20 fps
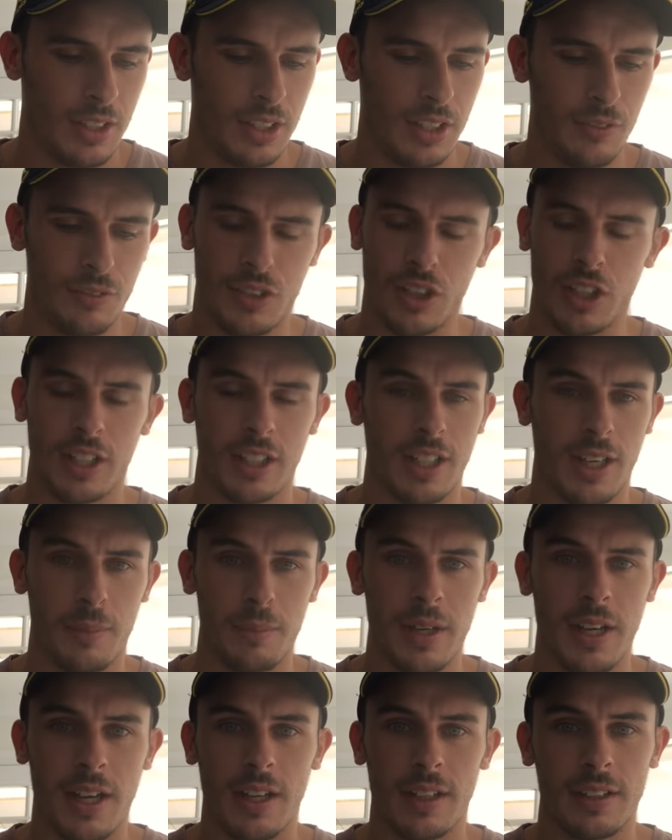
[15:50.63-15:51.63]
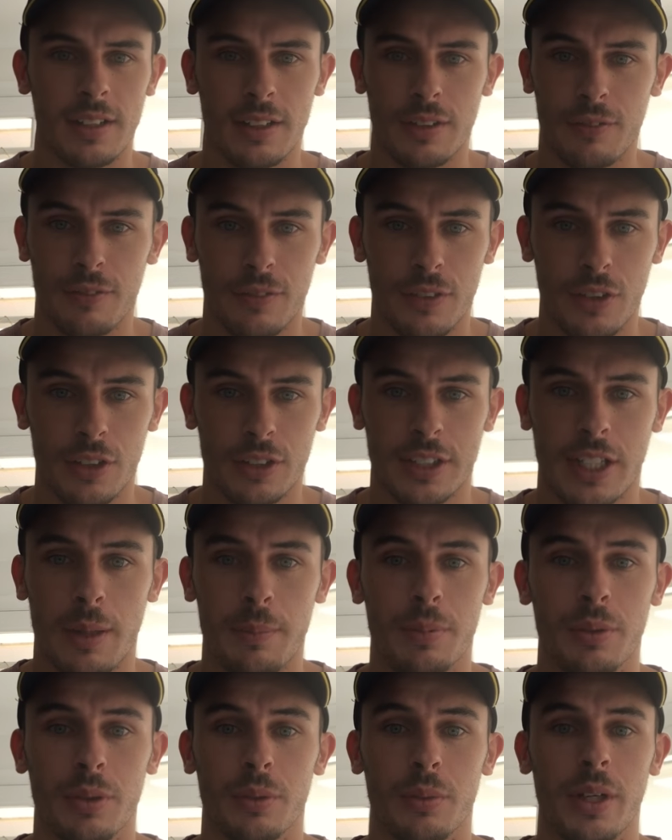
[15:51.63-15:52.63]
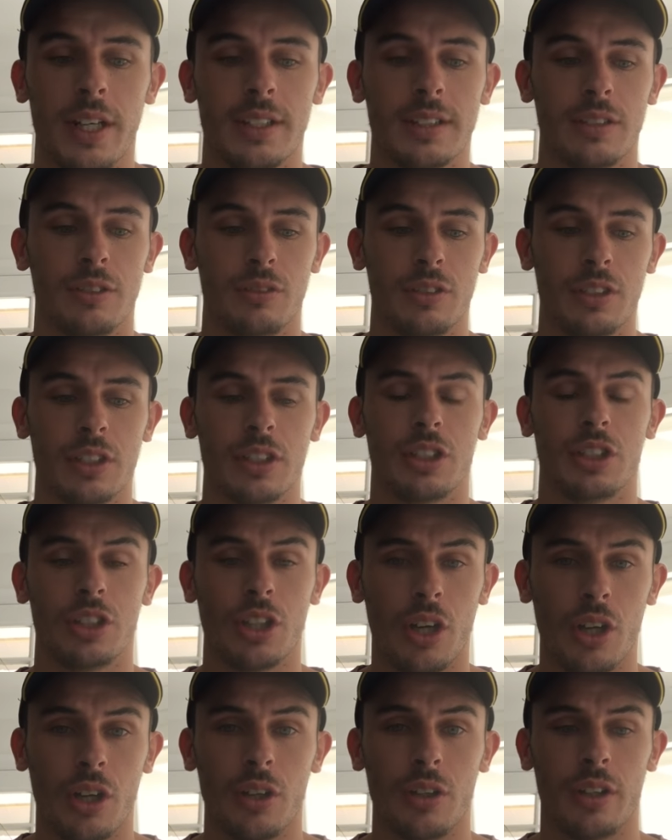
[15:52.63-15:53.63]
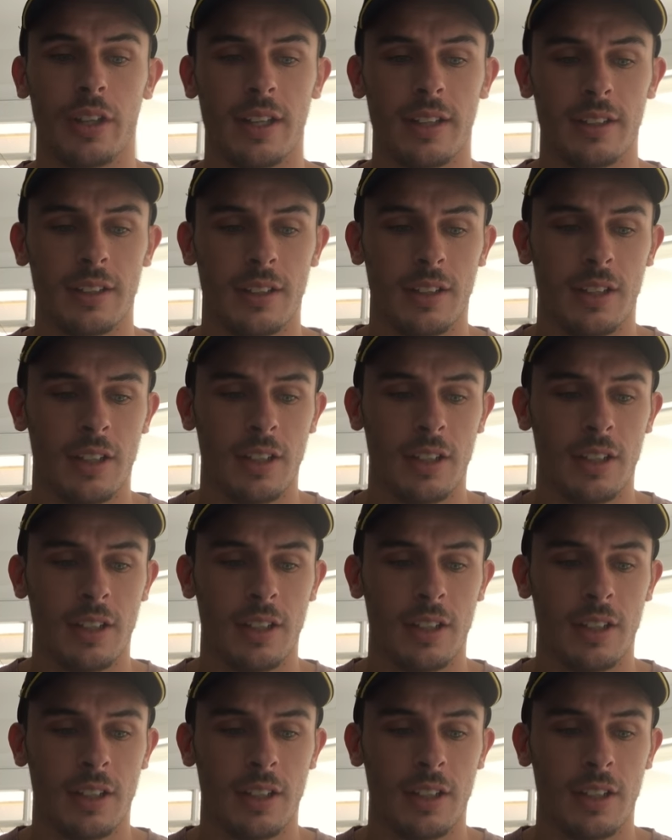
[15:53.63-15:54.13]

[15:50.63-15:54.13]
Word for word: you've got to come out in the first couple of weeks and really show that